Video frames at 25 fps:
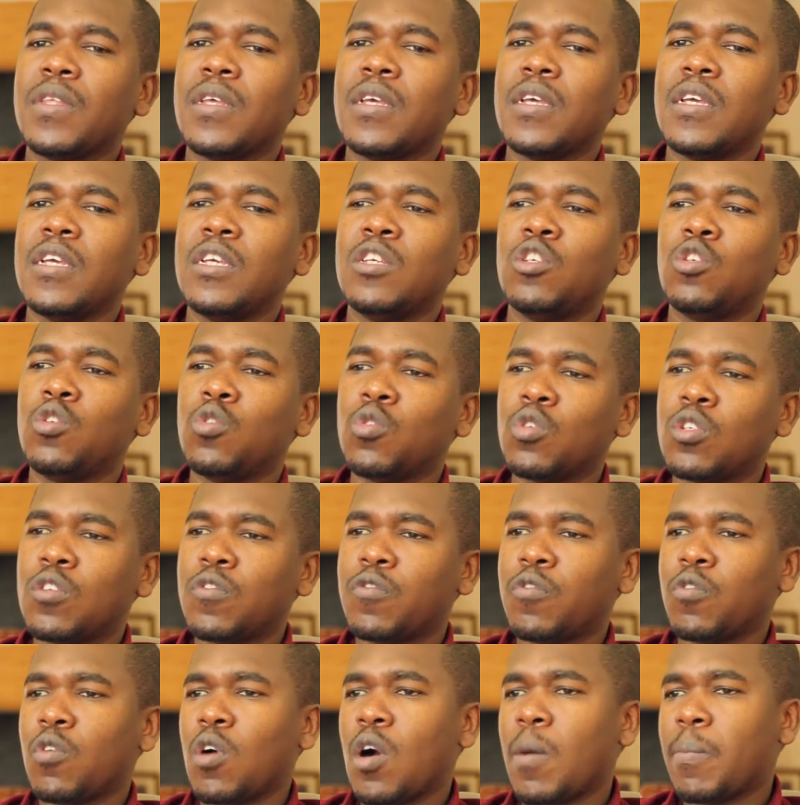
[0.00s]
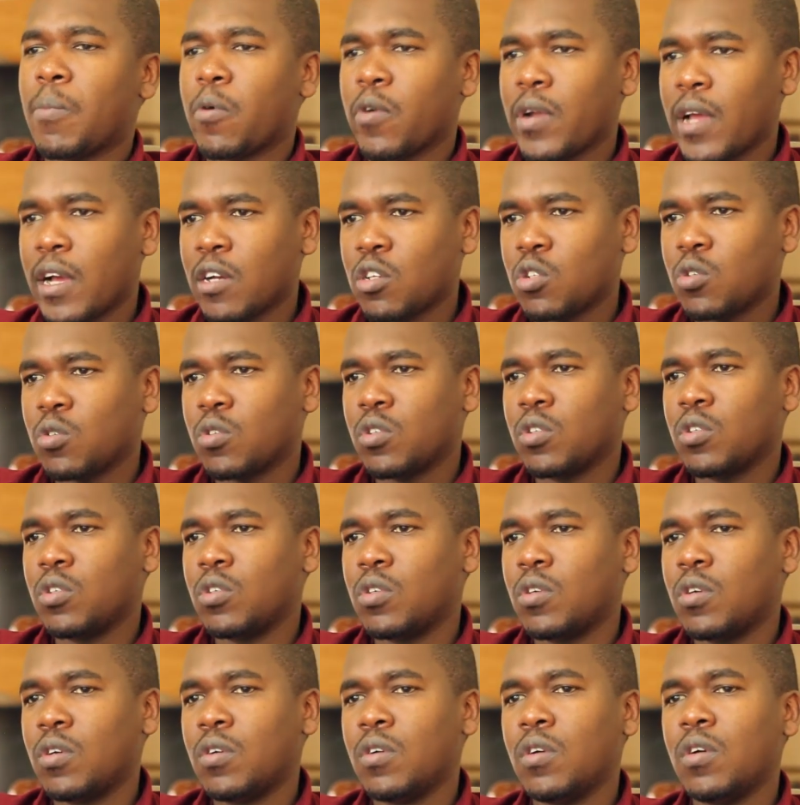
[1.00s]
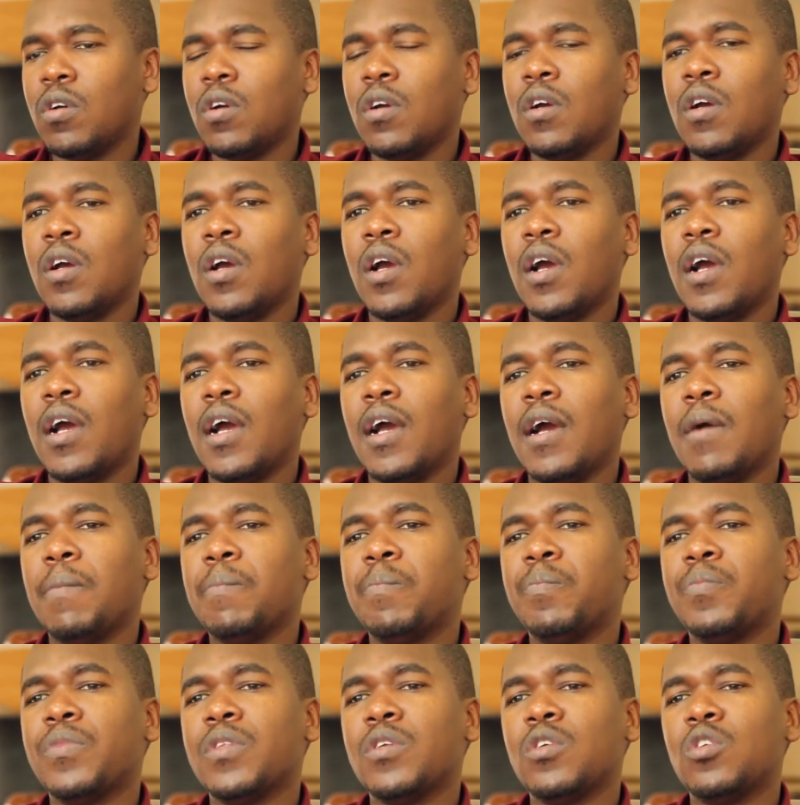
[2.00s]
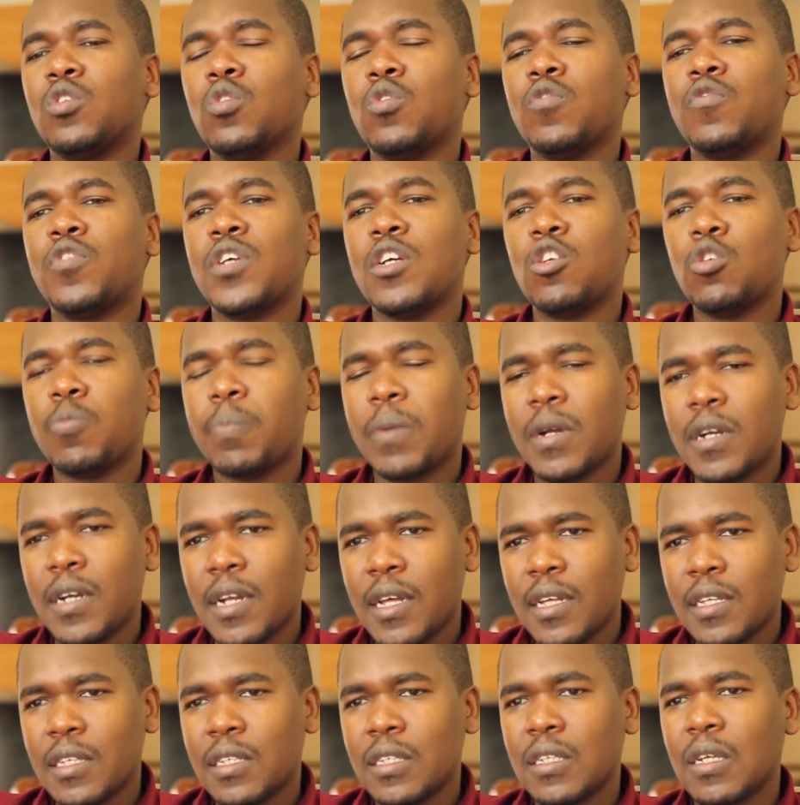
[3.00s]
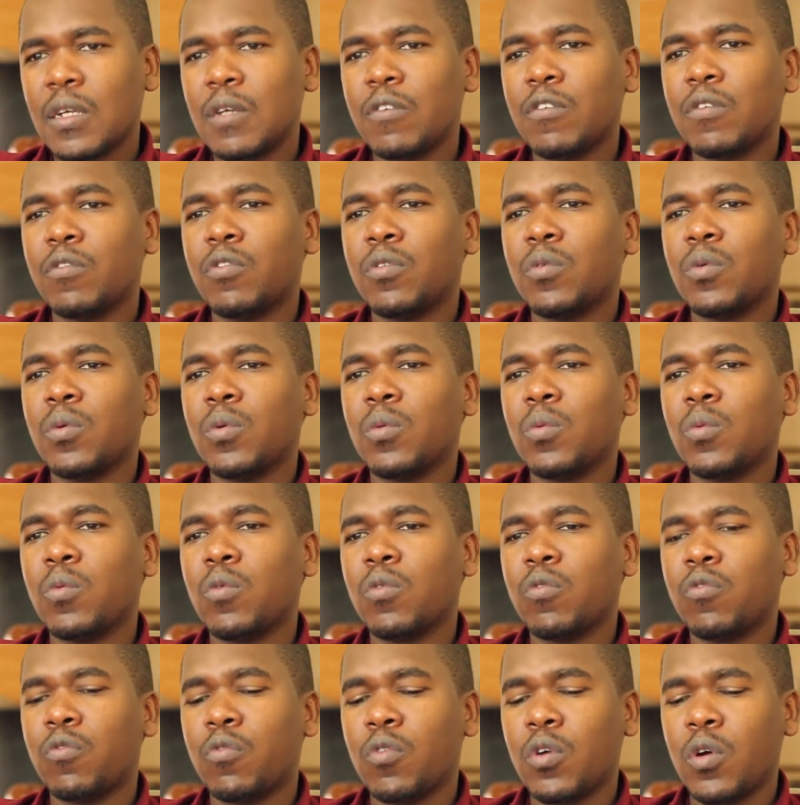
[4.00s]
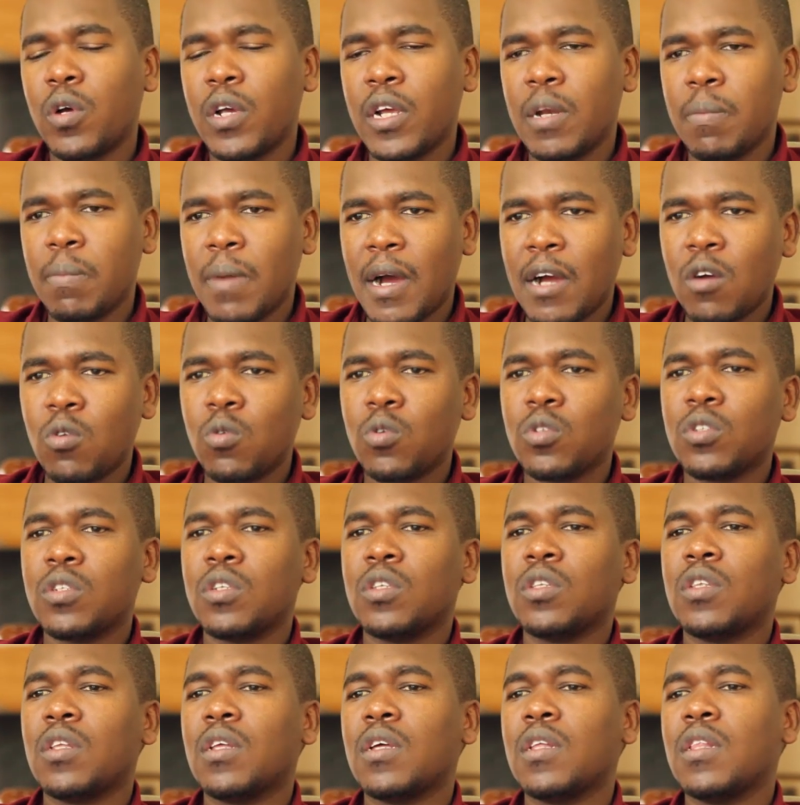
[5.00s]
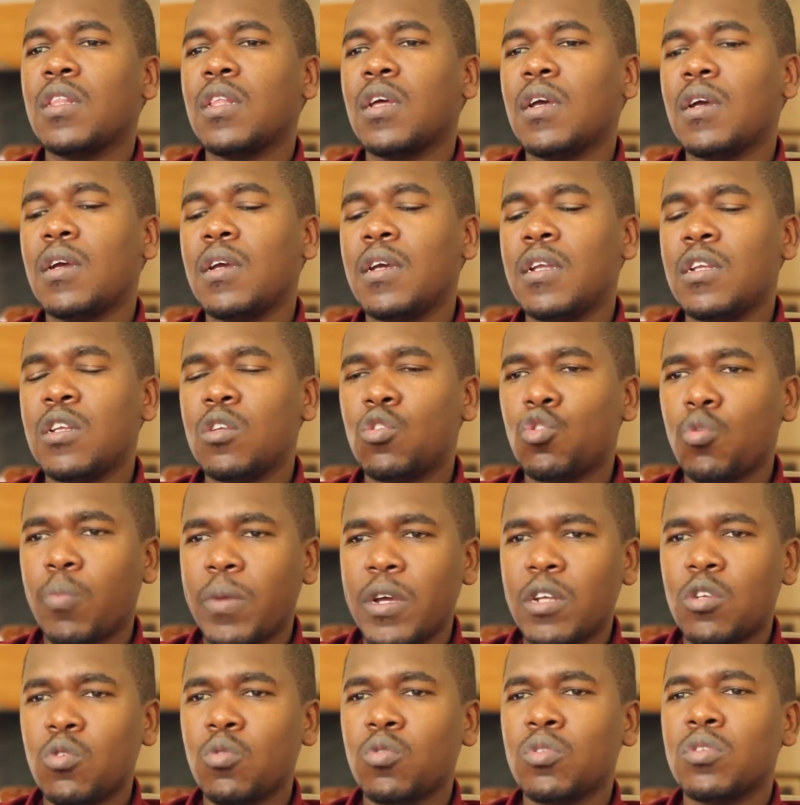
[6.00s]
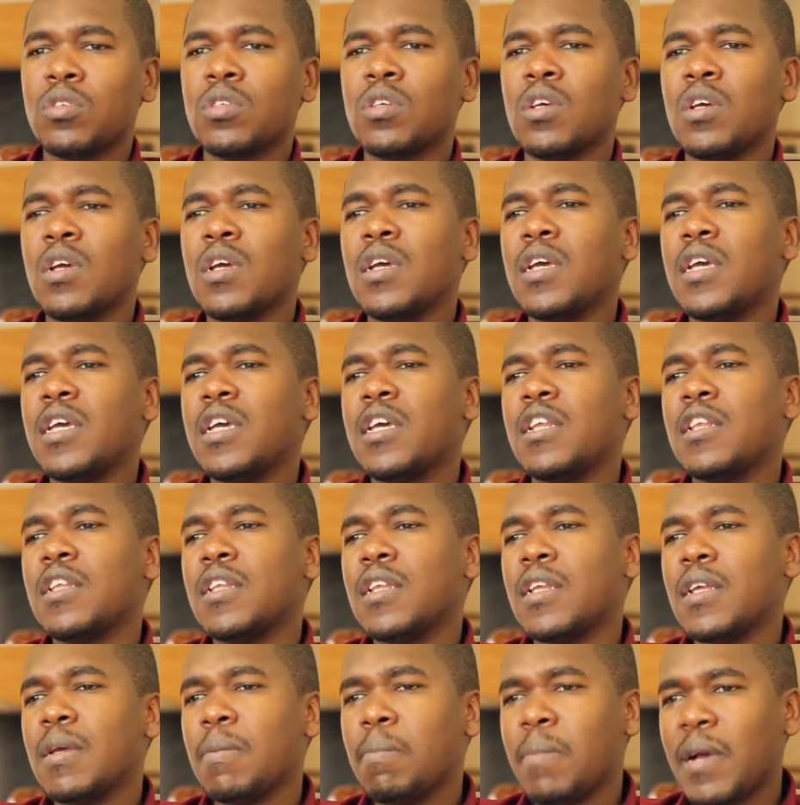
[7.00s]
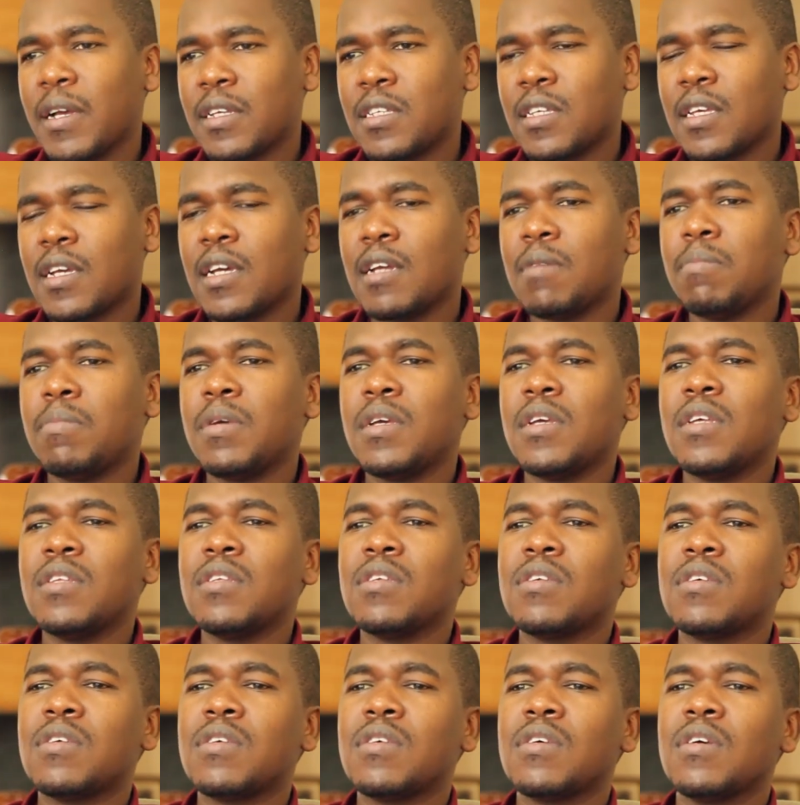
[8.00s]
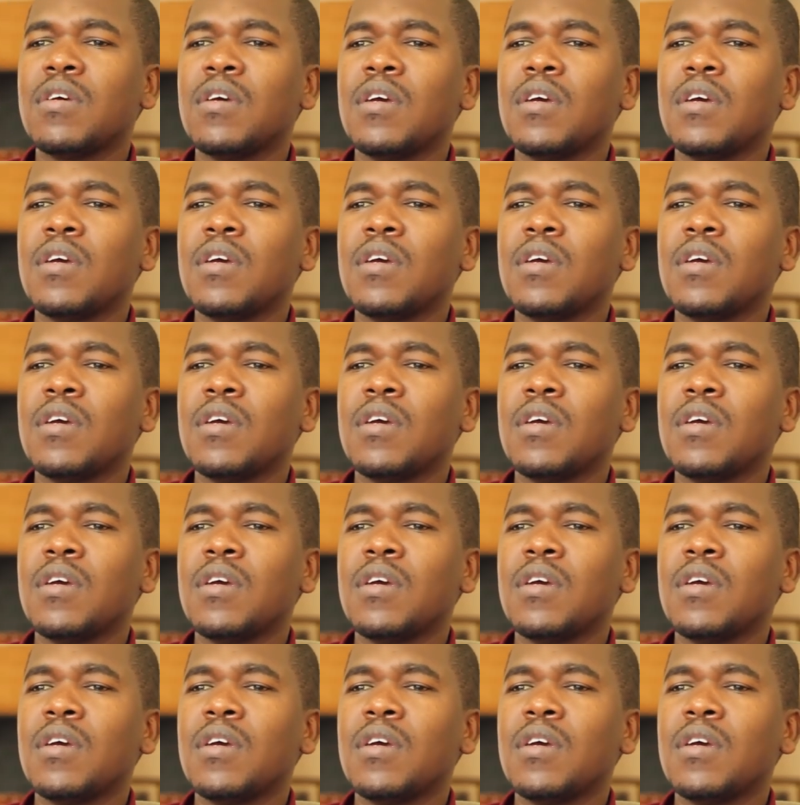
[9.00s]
is used for our production. So we've tried to partner in mangoes, in tomatoes, in Mexican beans,